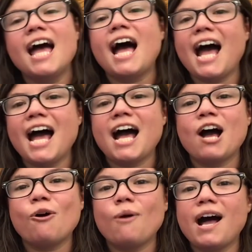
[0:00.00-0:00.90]

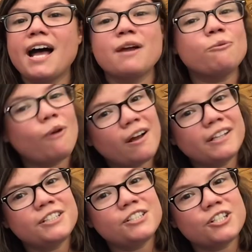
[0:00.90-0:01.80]
how I
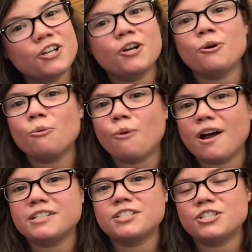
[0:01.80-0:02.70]
wonder
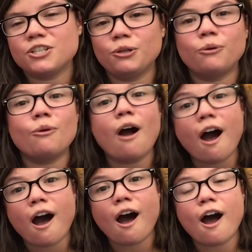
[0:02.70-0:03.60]
what you
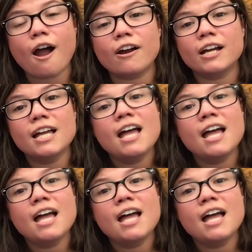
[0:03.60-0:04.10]
are.